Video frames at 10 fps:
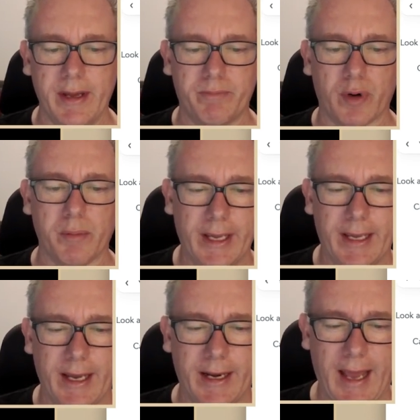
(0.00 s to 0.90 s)
There'd
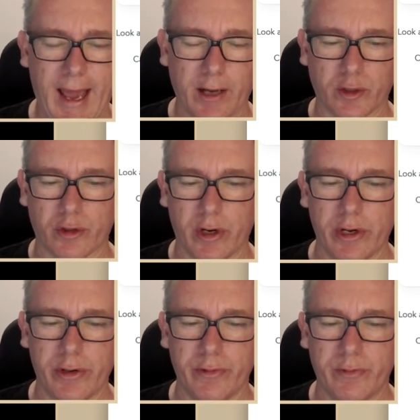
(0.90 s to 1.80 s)
be an
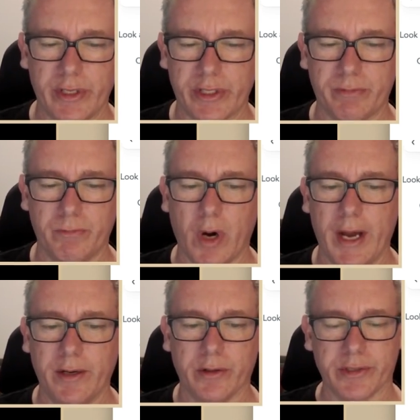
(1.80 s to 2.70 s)
outro, which
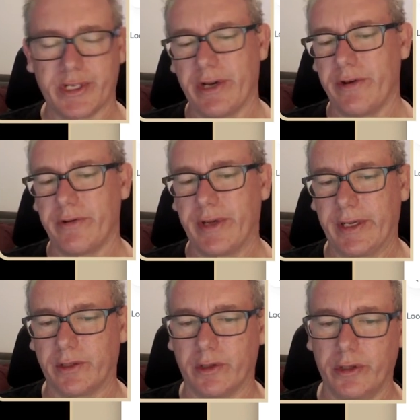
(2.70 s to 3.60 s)
might
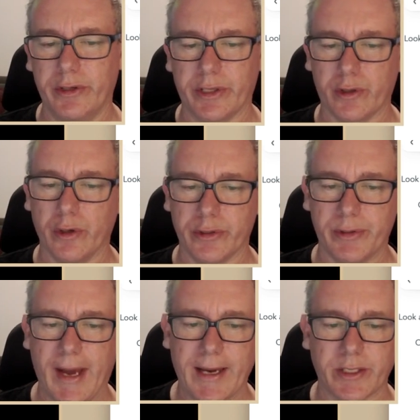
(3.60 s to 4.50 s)
also include a
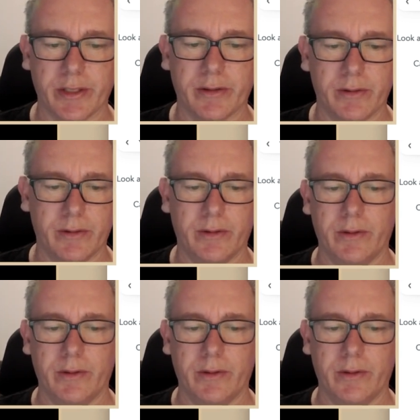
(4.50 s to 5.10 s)
call to action.